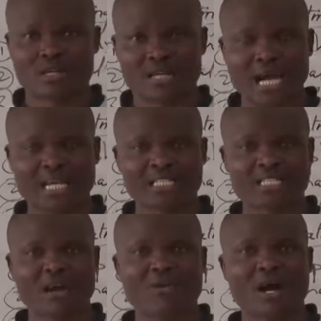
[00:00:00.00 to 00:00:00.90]

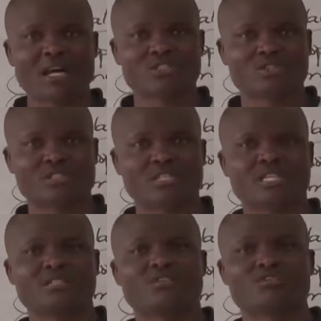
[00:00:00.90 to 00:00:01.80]
guide our actions,
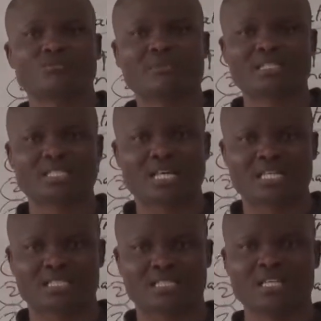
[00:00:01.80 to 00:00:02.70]
then automatically